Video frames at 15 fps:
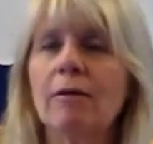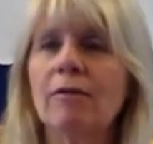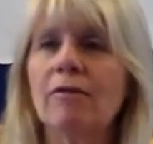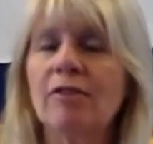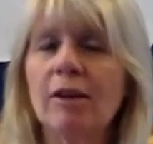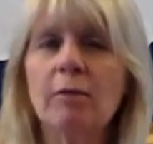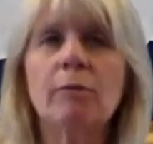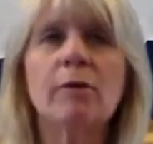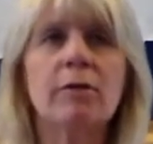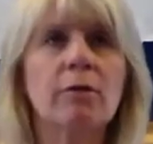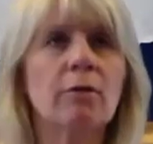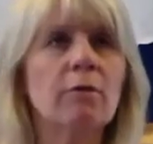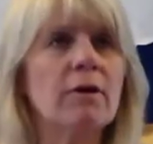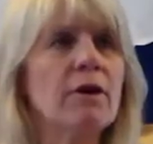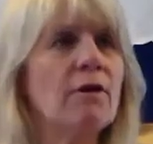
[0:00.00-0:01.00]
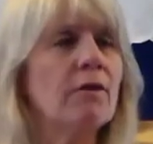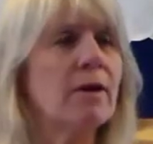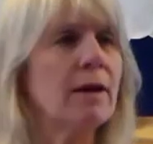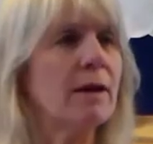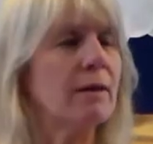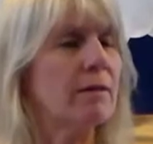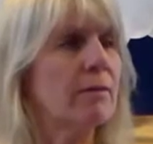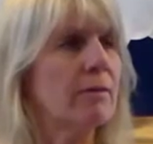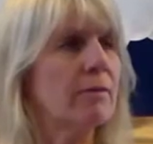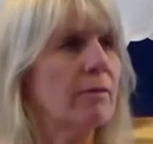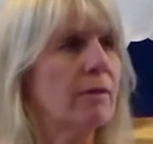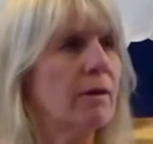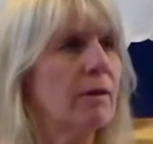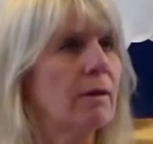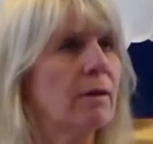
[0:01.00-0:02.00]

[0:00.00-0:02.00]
sit with your annoyance.